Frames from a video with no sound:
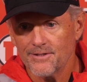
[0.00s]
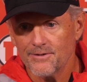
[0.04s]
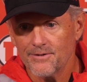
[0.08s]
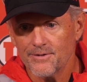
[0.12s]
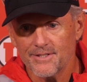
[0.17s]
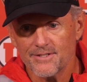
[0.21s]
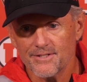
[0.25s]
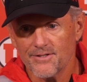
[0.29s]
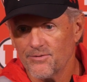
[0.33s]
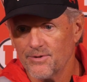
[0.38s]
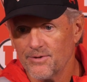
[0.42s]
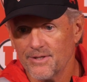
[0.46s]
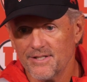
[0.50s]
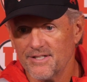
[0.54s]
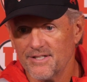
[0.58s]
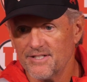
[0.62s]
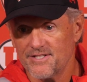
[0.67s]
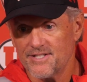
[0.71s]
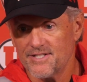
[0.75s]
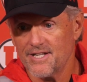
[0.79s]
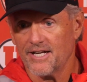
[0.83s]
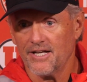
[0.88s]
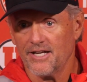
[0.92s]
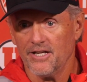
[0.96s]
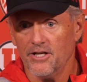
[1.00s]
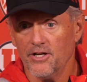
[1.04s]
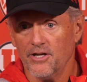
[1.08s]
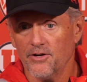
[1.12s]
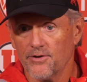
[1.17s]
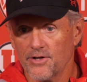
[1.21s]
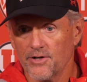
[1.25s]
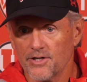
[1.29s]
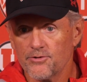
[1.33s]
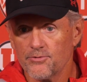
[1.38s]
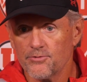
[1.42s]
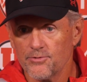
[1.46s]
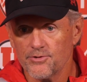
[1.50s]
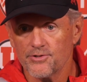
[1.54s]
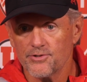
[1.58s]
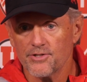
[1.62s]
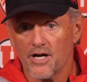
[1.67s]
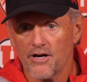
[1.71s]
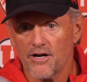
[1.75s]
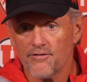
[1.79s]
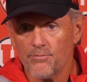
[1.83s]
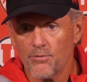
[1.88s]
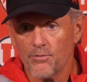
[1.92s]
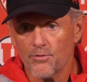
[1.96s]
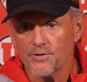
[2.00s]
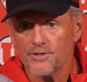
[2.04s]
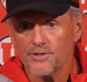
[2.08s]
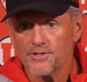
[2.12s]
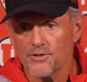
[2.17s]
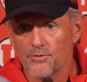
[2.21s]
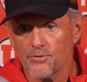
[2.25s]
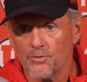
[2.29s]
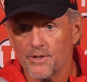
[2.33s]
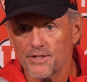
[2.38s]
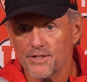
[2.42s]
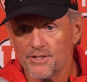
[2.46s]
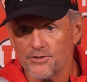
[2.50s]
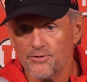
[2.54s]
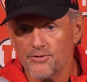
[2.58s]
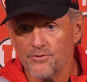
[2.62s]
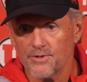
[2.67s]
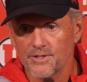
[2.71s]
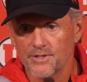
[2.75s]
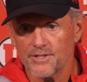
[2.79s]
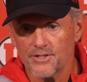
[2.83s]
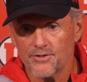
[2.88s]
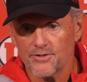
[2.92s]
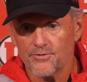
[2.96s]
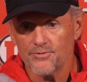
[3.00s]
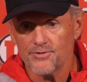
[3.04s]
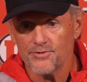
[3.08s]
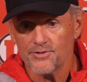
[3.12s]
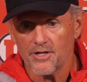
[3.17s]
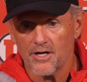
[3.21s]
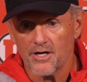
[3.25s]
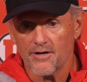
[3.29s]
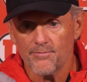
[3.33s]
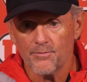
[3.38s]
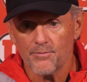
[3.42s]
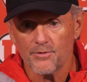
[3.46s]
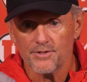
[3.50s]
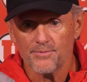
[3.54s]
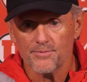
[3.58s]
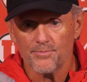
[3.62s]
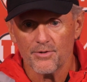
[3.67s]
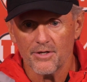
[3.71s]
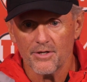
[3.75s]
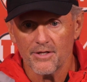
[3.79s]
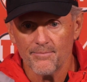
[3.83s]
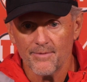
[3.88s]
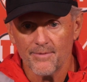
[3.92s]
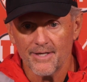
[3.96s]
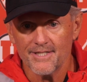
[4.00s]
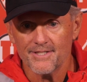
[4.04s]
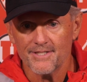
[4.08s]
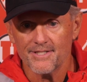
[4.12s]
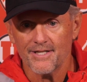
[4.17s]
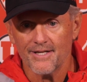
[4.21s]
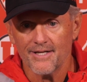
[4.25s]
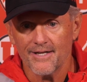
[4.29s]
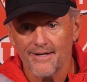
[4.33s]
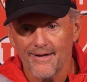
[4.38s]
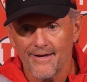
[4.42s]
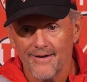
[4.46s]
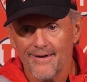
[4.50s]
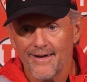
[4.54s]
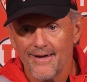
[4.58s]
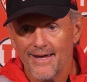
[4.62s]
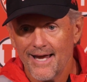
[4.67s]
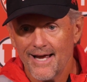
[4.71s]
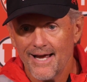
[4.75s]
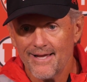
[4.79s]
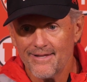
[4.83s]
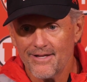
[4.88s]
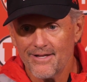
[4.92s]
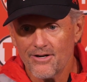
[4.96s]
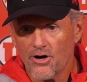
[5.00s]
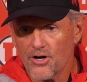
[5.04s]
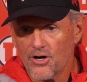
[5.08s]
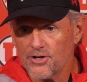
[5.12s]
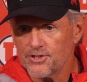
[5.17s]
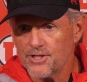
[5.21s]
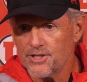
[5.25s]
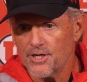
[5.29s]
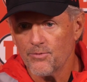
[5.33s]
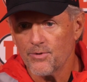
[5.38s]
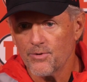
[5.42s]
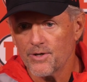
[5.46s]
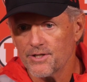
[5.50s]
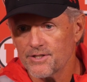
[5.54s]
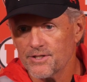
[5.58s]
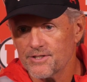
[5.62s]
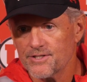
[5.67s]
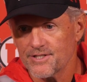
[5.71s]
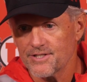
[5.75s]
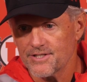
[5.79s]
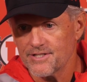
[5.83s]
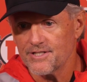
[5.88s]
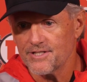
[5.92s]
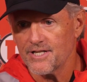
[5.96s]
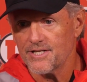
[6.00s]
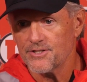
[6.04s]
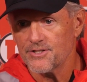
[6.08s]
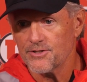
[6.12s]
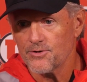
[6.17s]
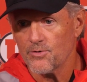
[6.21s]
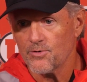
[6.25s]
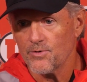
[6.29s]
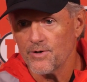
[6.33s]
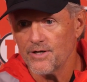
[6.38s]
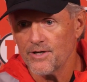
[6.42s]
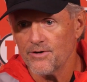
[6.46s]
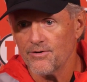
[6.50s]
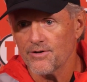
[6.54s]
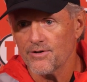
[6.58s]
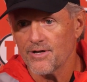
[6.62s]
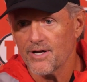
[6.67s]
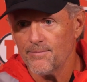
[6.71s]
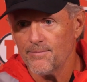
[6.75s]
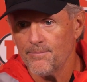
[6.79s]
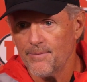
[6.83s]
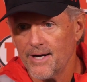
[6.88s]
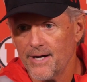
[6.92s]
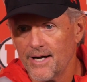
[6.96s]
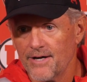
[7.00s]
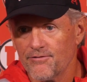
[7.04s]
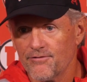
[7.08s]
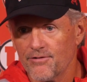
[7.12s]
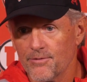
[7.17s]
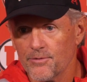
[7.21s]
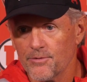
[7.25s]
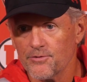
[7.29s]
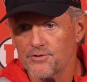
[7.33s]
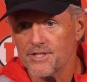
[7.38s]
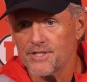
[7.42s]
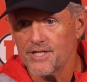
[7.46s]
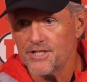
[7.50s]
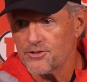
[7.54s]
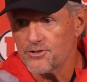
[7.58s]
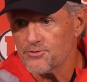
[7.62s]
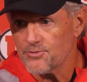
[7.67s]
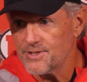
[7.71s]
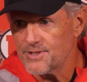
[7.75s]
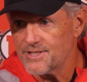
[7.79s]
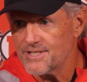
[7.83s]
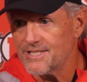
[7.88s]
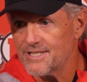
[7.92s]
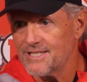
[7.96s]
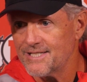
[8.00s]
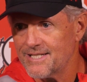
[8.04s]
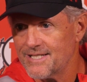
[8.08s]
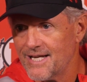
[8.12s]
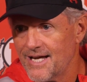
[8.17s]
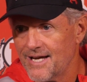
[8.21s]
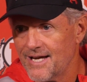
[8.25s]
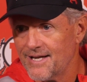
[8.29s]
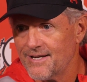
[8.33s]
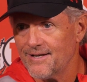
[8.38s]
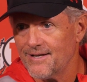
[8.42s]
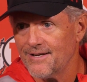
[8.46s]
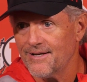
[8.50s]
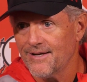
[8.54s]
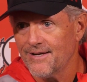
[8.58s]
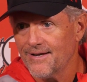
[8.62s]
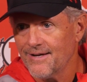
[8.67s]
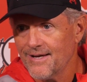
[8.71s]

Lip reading: He's only in his second year, a true sophomore. So what he's doing as a true sophomore is pretty amazing. And then RJ, what a success story. You know, to come back from those injuries that he's had and